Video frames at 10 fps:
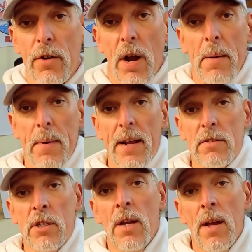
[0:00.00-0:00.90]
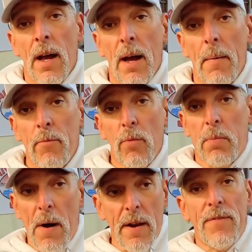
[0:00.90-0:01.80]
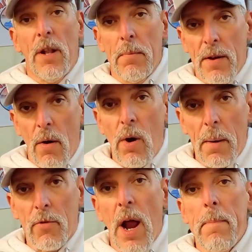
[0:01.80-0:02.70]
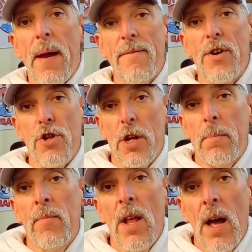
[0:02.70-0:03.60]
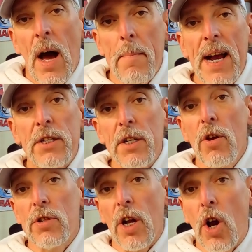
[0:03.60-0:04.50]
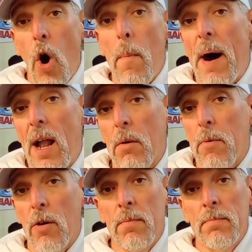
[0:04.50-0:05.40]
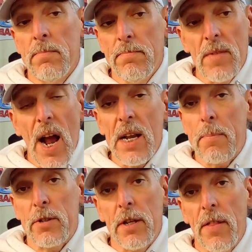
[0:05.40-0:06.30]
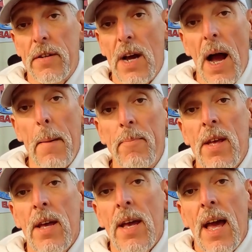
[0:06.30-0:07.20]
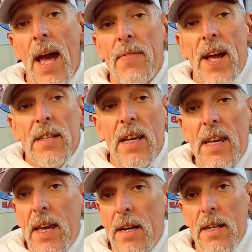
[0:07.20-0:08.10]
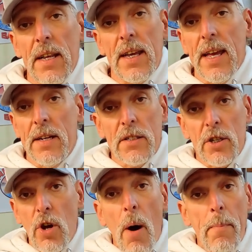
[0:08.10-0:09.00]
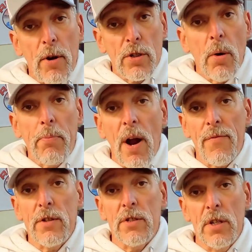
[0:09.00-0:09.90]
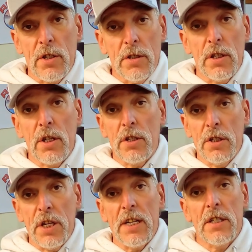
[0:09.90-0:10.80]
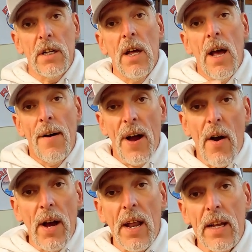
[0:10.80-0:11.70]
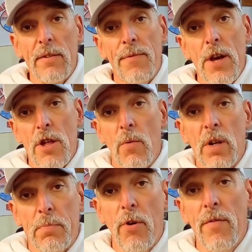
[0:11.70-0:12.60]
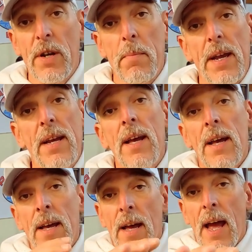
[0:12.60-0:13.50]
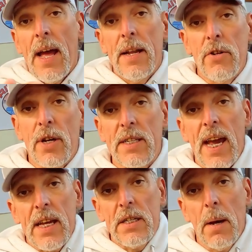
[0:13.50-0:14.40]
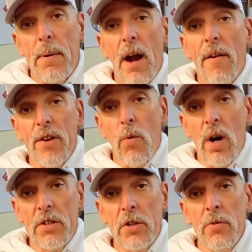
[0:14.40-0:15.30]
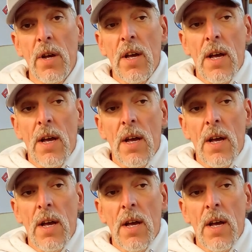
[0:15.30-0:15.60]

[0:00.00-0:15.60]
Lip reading: for crankbaits, with monofilament while I'm crankbait fishing, I'm actually using a copolymer 90% of the time. And that, again, this is all personal preference. This is just a suggestion of how I like to fish, what's proven to me, and you can take a tip however you want to.